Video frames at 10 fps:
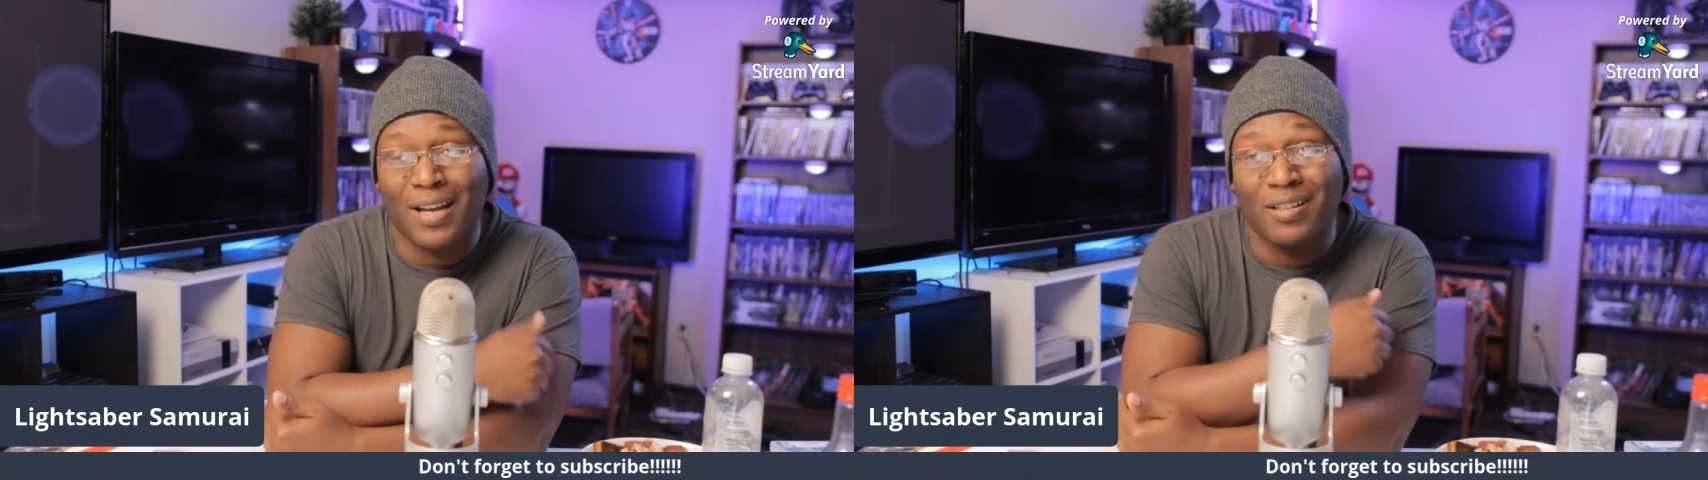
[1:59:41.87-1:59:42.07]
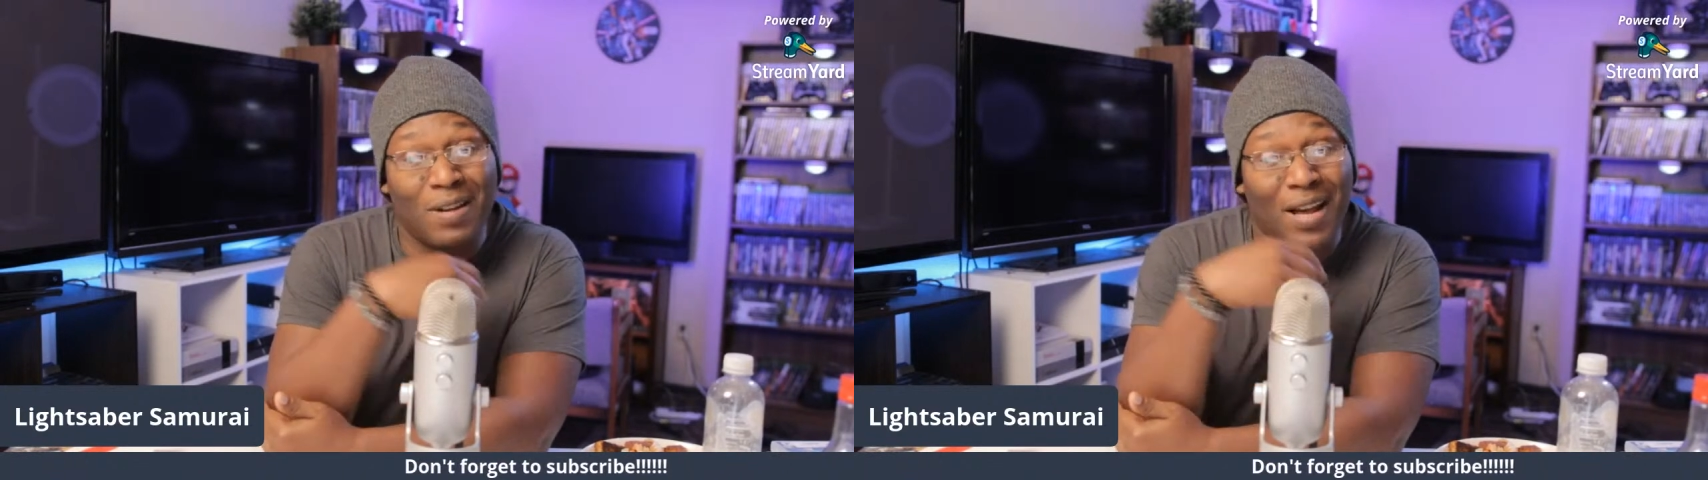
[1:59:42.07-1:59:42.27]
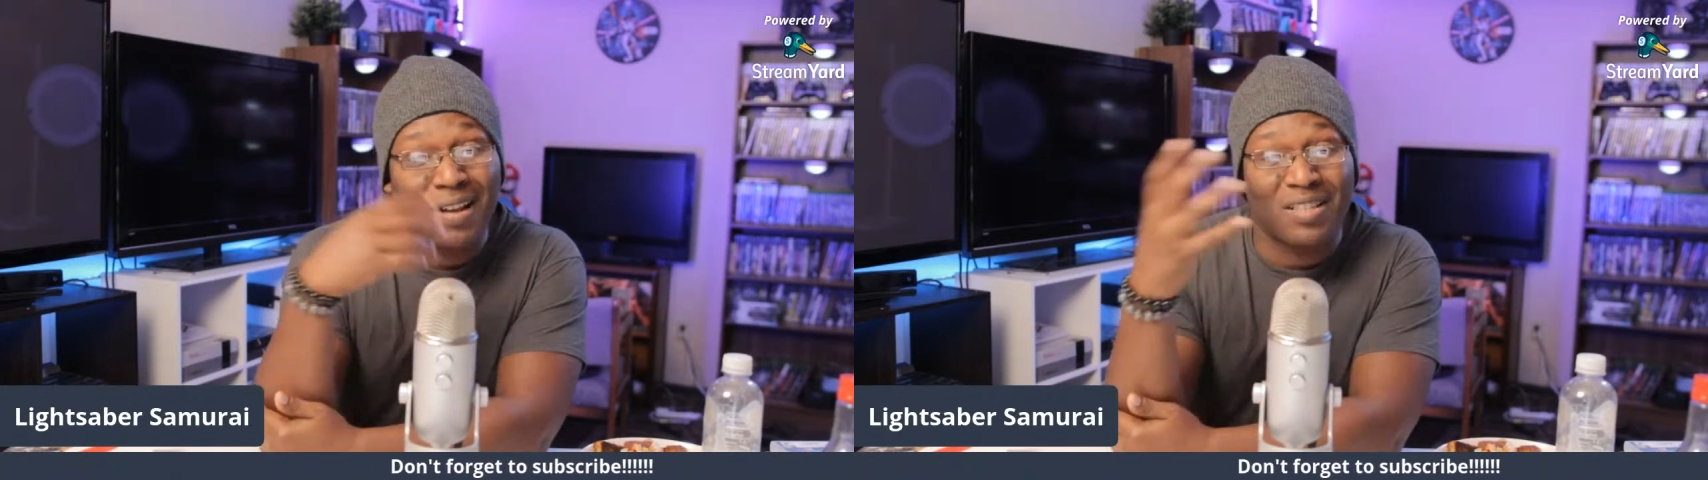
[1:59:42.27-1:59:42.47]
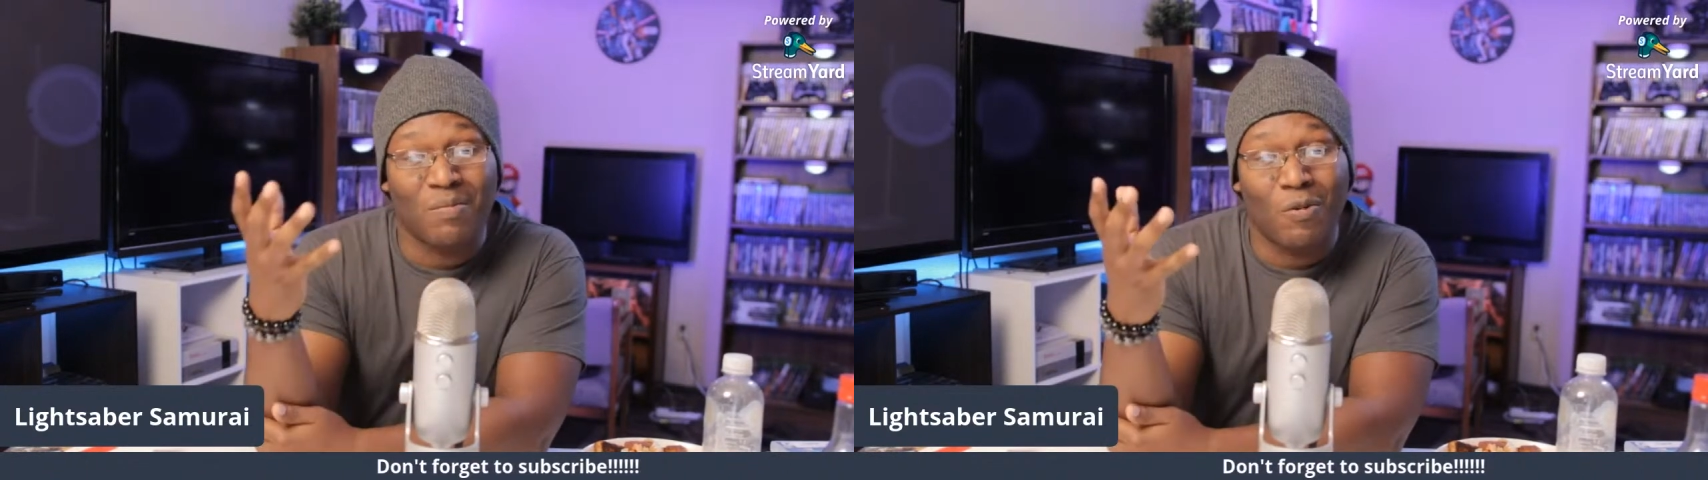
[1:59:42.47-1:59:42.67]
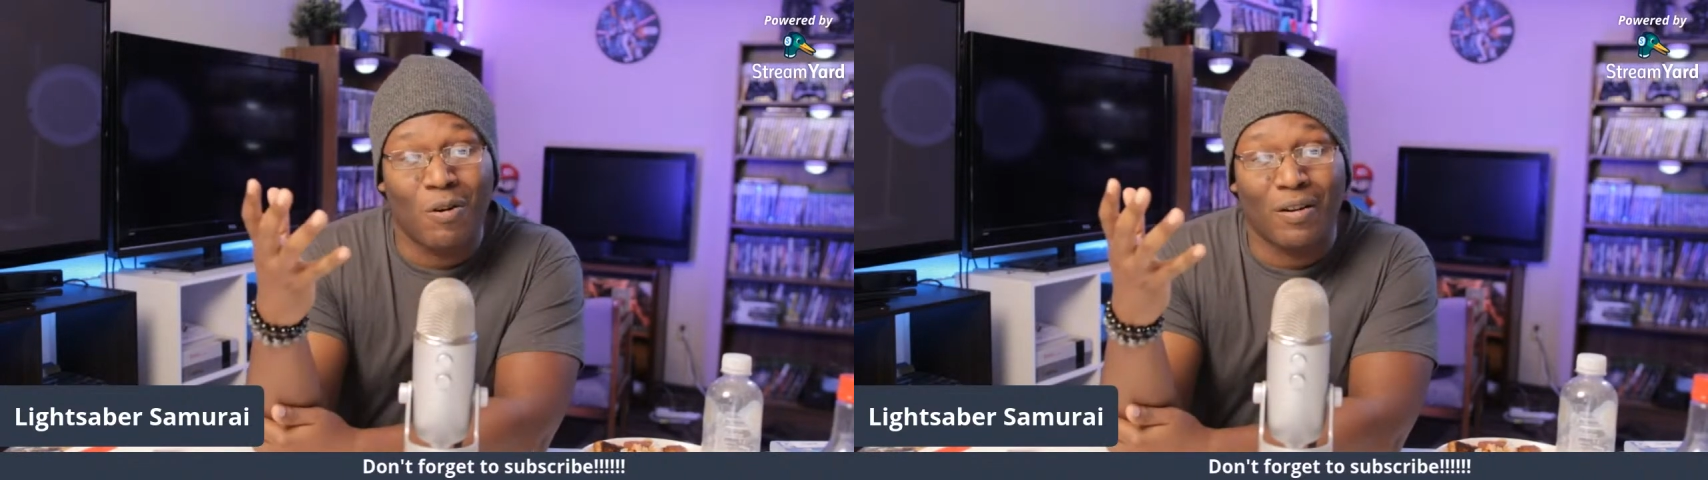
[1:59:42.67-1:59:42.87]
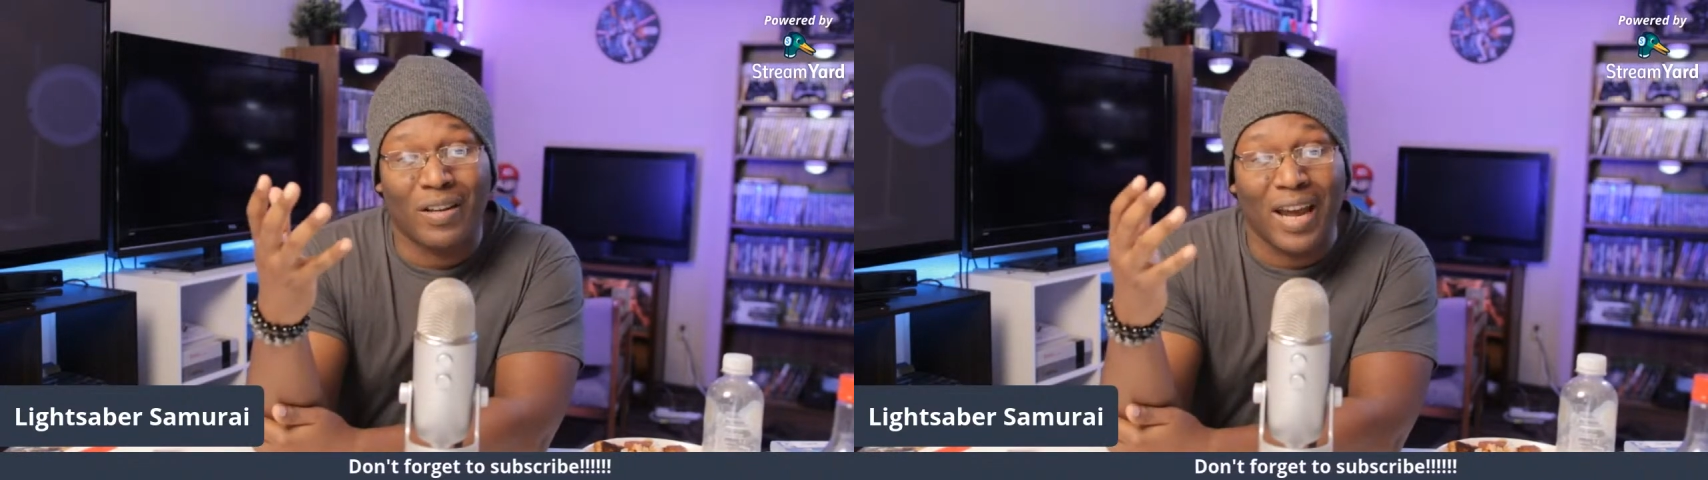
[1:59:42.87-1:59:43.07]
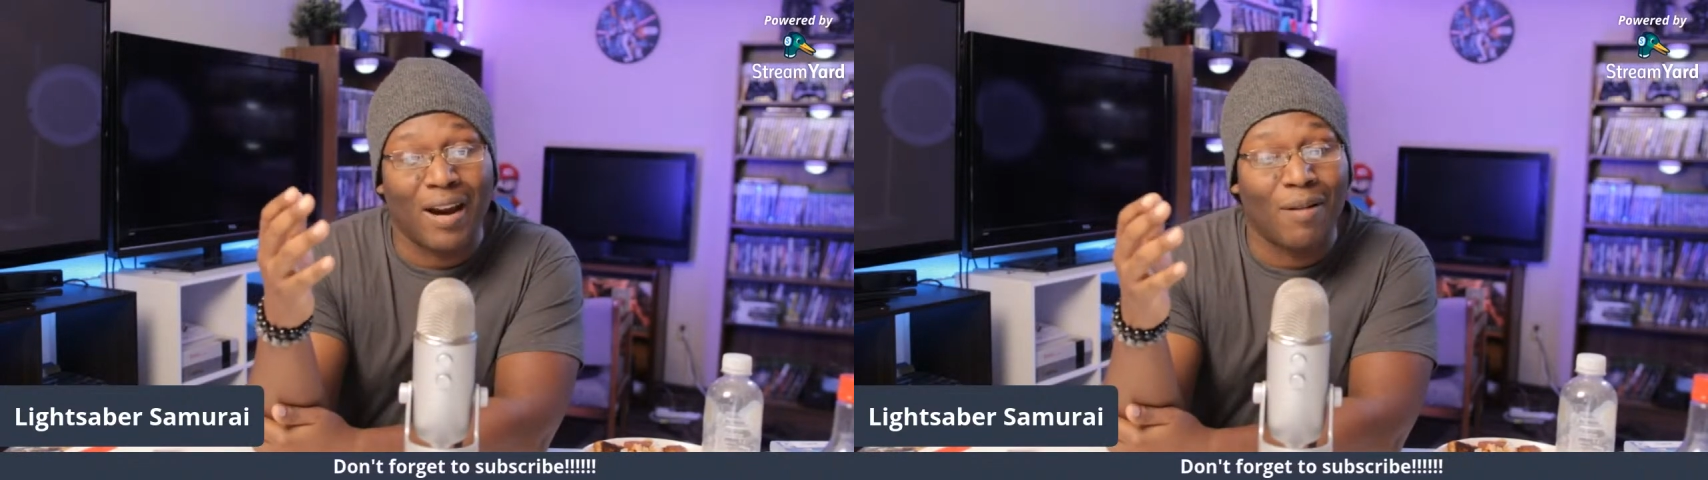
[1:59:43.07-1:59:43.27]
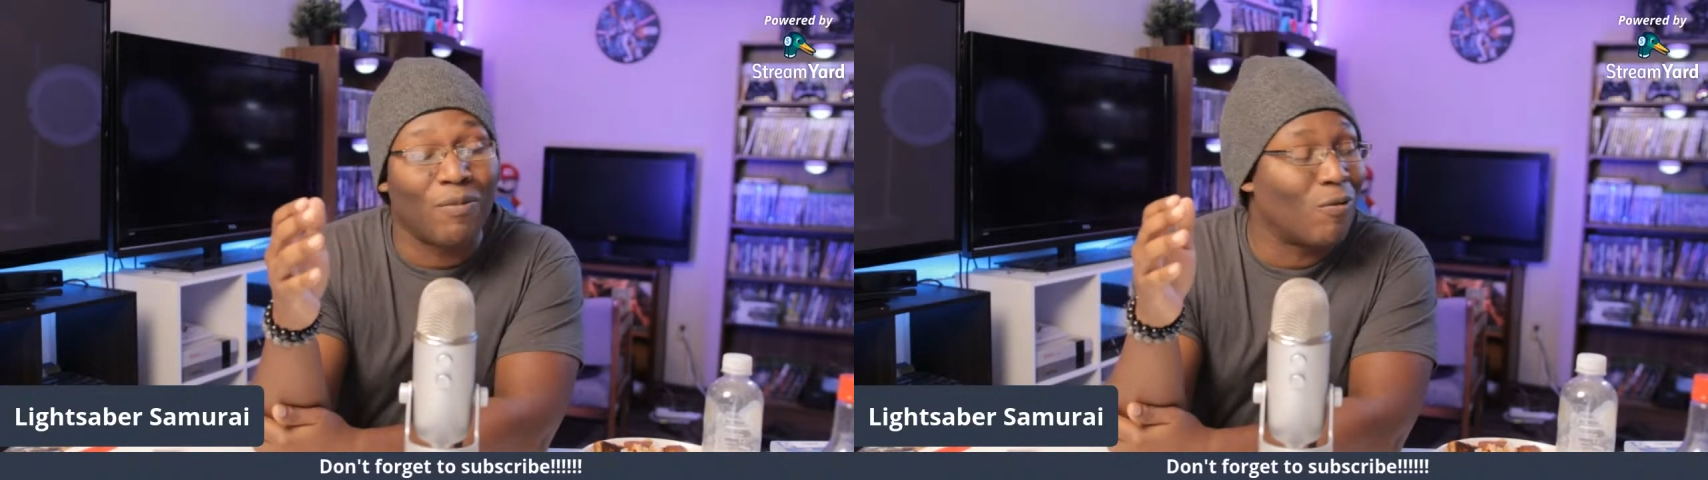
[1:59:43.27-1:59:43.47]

I do have some more camera